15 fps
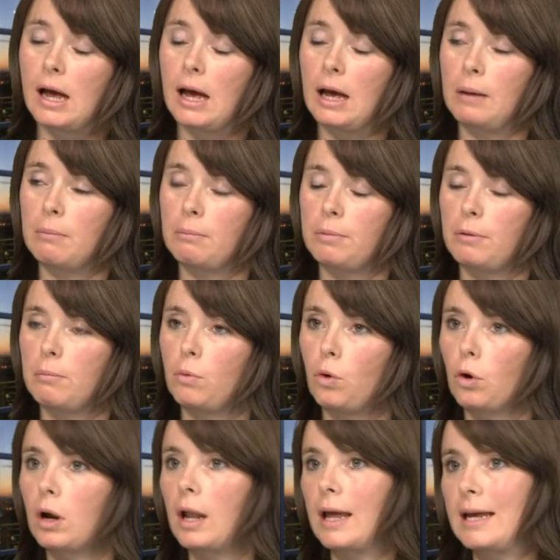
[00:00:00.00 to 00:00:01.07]
but
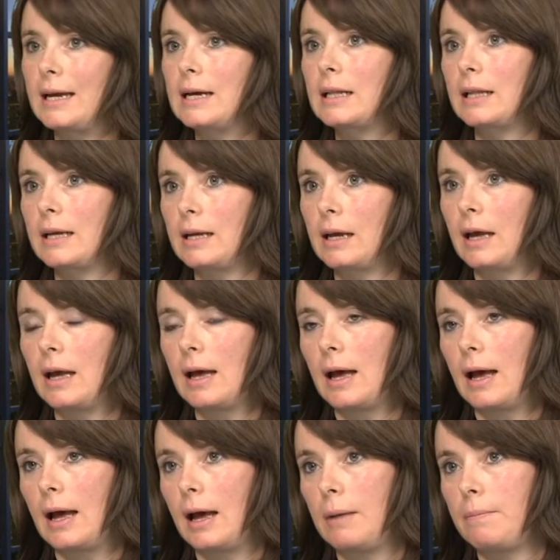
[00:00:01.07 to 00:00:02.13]
more likely
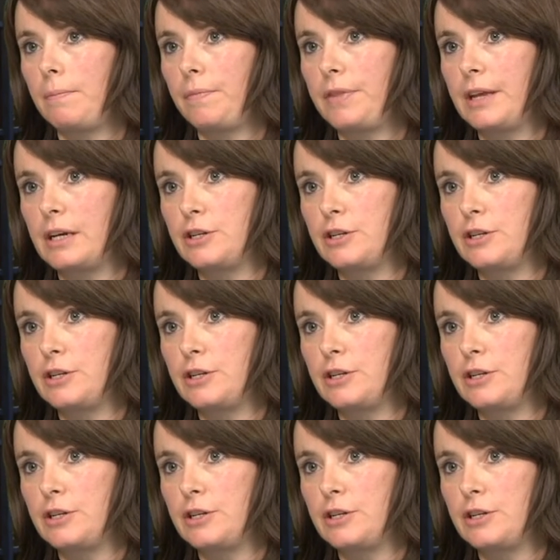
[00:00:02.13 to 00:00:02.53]
the